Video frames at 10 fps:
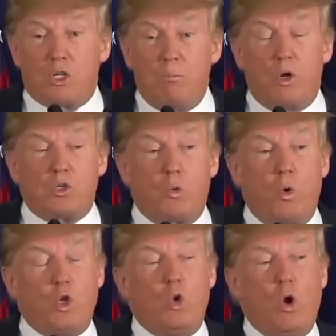it's the most,
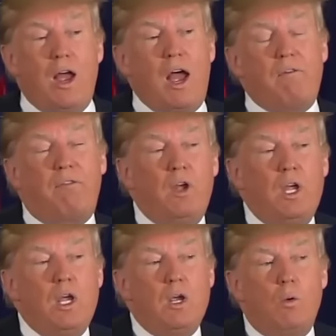when you have,
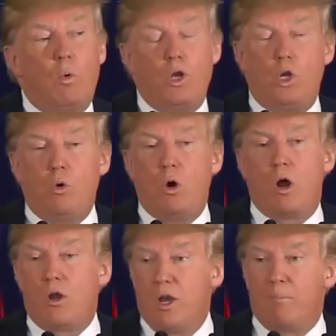when you
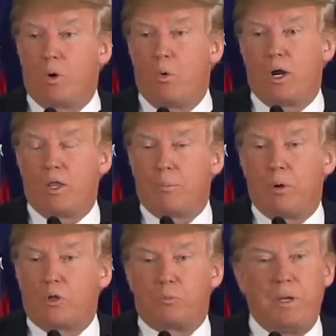are number one in the
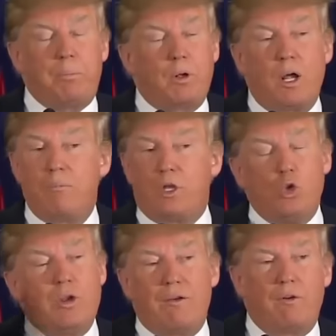polls, people come
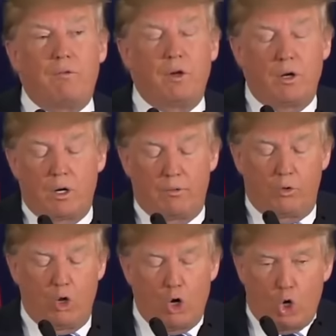that you never even heard
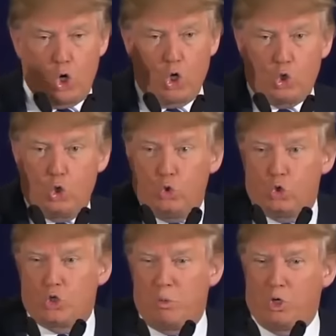of. Donald, I'd like you
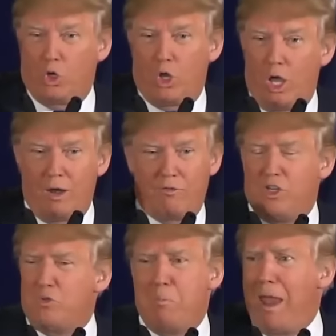to speak to the head of
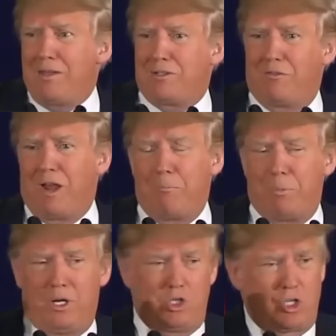these massive
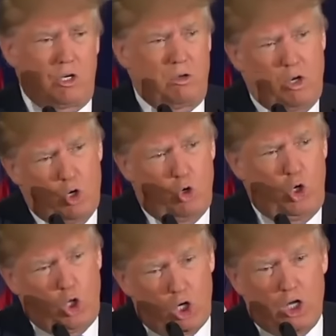companies that, you know,
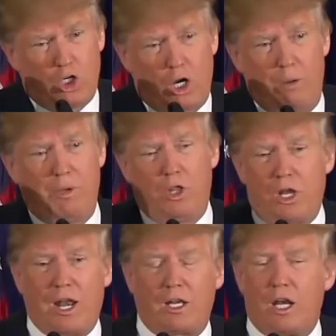they'd like to come in,
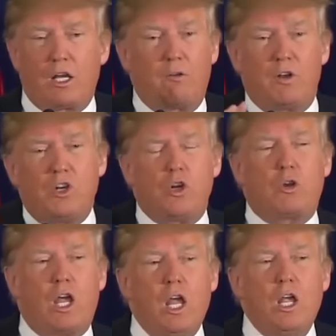they'd like to have lunch.
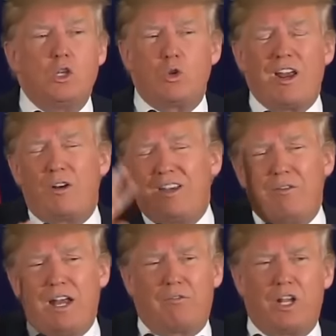Okay, so I don't
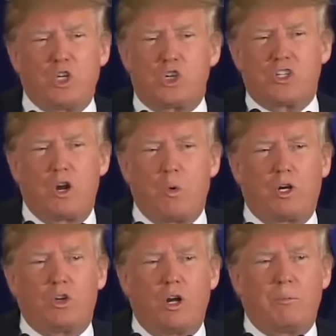even have lunch because I don't
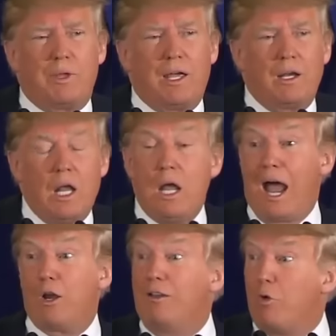want to turn them down.
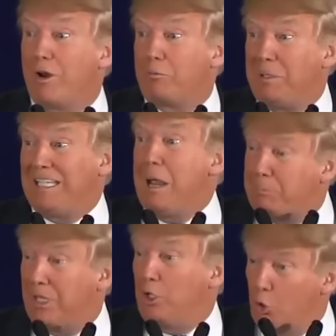I don't even want to be
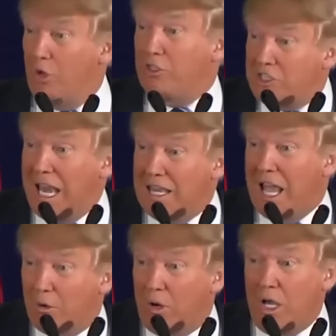tempted. You
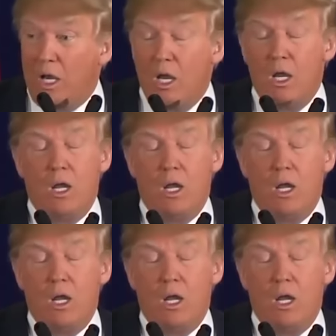understand that, right?